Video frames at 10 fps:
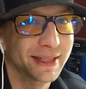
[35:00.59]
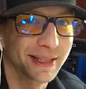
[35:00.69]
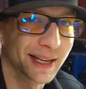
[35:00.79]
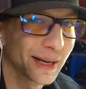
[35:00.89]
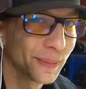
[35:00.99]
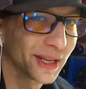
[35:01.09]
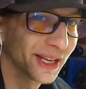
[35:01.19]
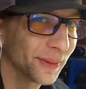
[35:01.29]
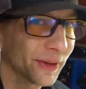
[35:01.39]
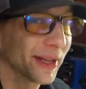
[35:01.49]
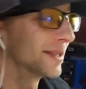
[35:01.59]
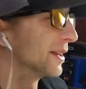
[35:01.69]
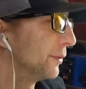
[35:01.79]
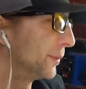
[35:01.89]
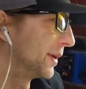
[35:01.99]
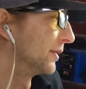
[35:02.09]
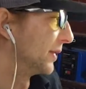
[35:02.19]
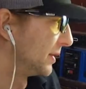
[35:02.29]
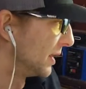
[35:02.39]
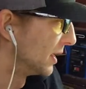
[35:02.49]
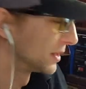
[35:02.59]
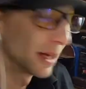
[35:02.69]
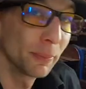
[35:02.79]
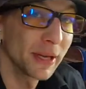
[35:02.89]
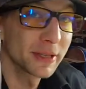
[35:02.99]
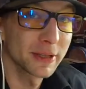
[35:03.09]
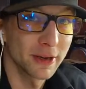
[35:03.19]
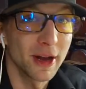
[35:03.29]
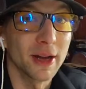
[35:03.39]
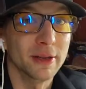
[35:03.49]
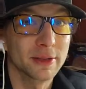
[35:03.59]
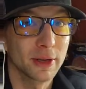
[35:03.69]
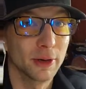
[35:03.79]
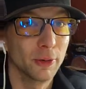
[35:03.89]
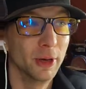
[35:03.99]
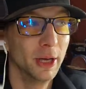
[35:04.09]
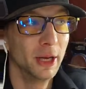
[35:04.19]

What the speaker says: They're kind of picky about that stuff apparently. Some places are not, so